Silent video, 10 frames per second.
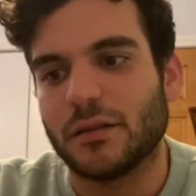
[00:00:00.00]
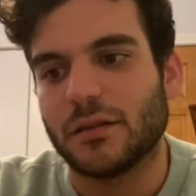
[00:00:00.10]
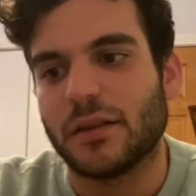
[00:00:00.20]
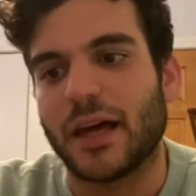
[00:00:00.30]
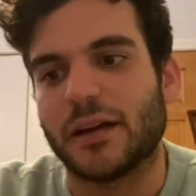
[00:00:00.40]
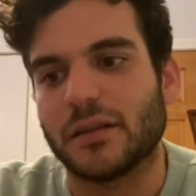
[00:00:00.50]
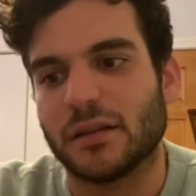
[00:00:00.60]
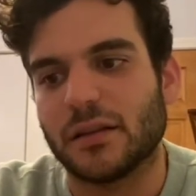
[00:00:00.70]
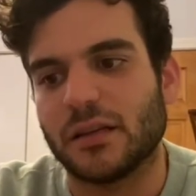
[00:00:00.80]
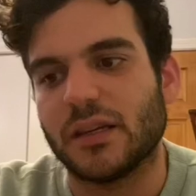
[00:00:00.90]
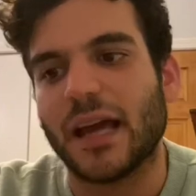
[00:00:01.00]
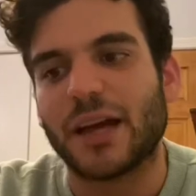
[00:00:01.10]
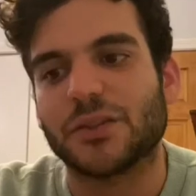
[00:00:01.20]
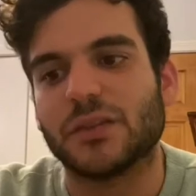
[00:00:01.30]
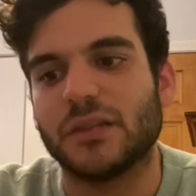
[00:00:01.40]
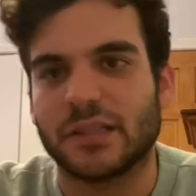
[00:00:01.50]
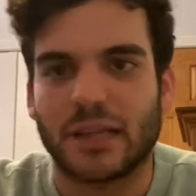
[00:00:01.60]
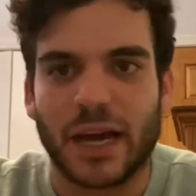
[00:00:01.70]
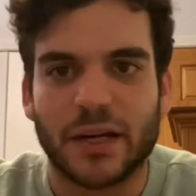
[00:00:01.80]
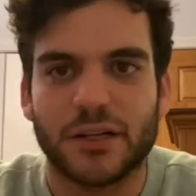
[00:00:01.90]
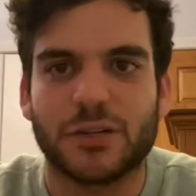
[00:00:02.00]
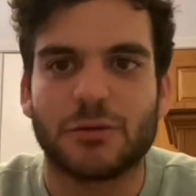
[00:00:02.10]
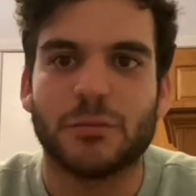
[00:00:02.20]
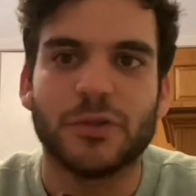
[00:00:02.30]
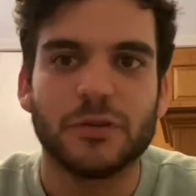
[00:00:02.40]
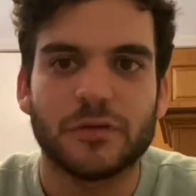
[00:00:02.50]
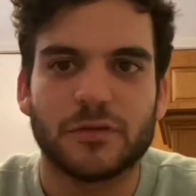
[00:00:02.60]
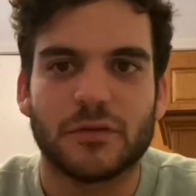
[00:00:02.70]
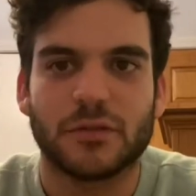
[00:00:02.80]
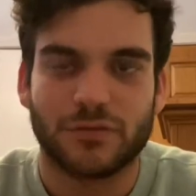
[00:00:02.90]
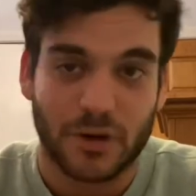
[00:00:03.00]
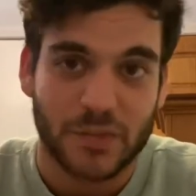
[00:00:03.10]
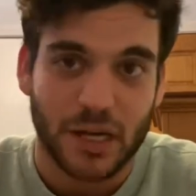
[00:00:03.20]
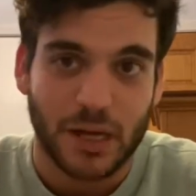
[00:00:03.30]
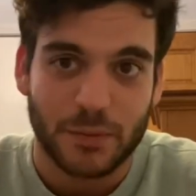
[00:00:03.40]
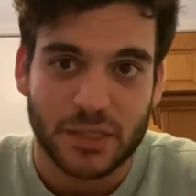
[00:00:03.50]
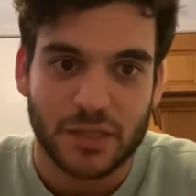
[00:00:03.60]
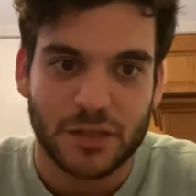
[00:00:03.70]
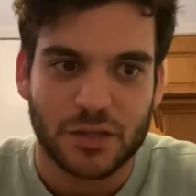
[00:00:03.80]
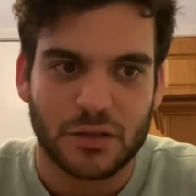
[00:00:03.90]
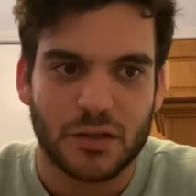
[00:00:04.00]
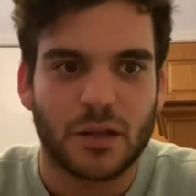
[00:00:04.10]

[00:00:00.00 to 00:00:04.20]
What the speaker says: that he actually decided to remove from the composition